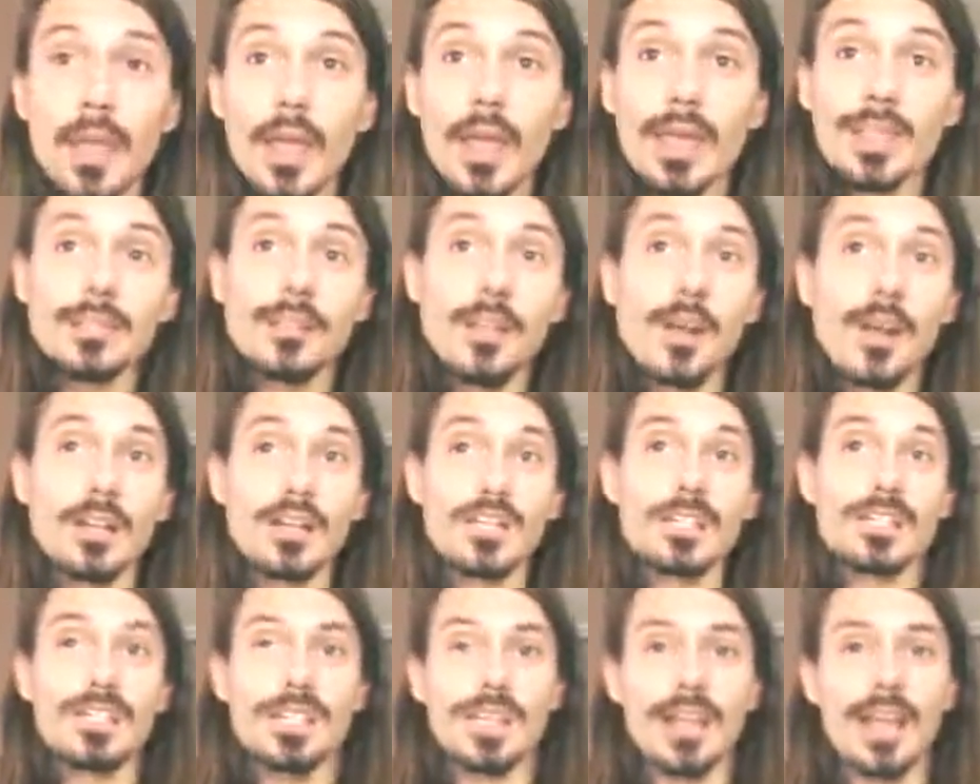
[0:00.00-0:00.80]
as
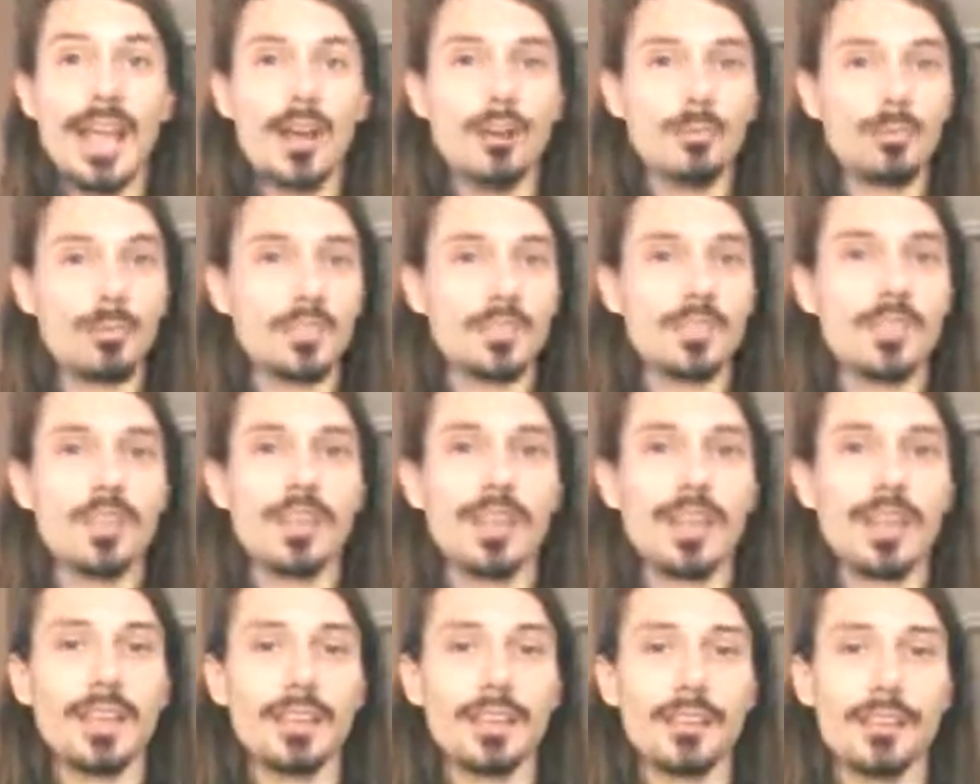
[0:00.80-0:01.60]
long as it helps to
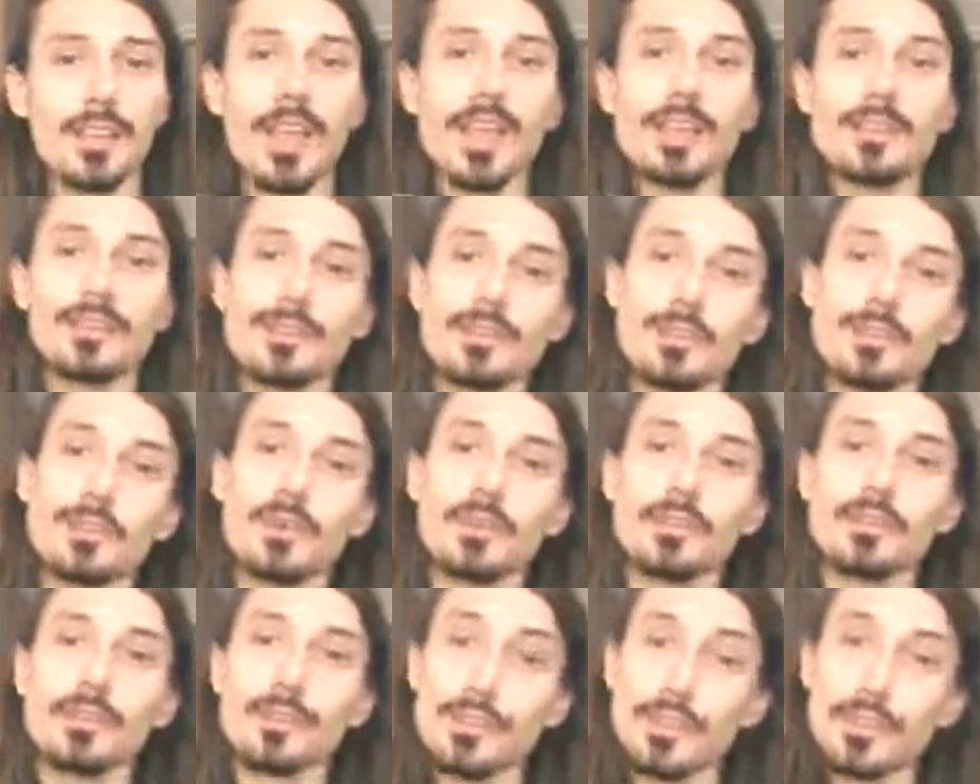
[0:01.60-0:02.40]
like as
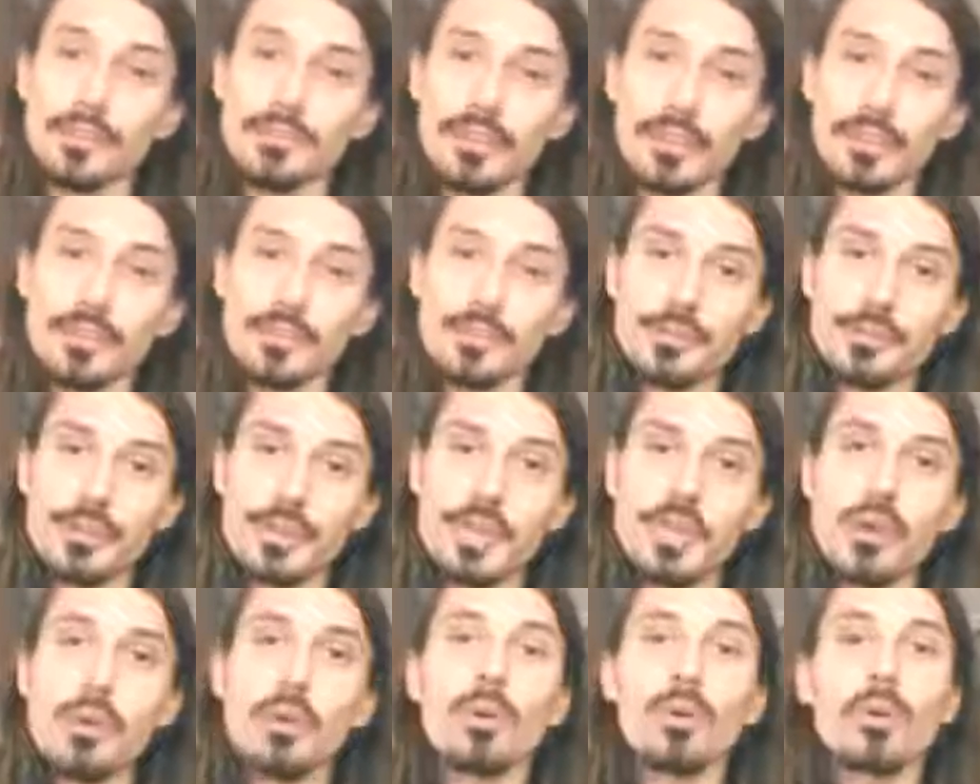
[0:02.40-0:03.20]
towards their
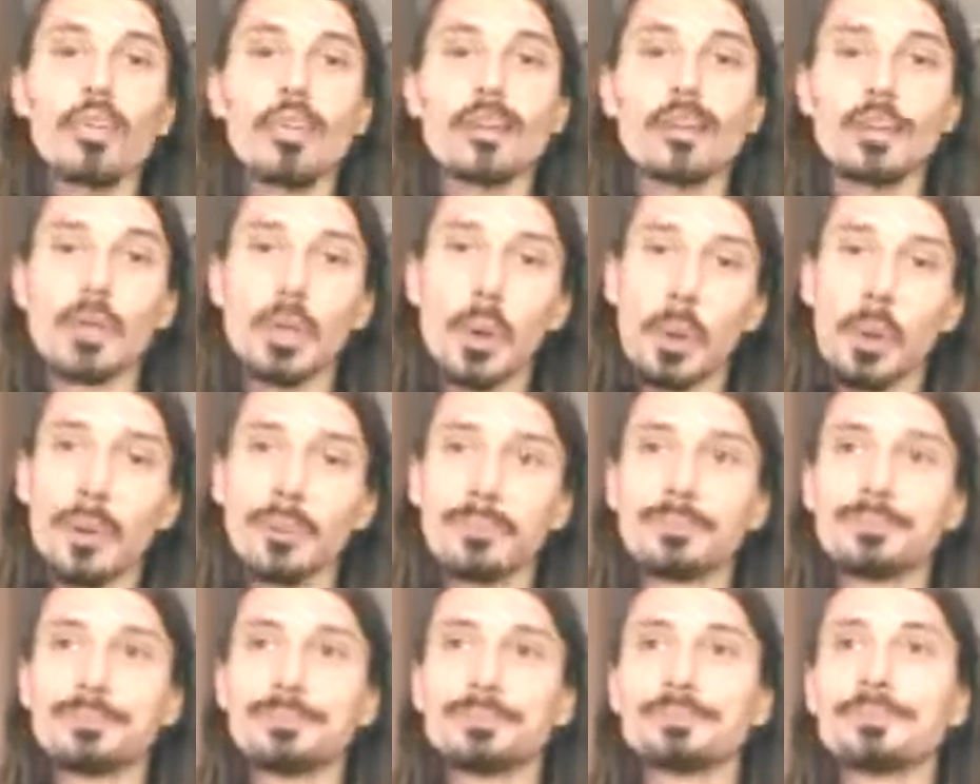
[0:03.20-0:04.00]
victory or their goal.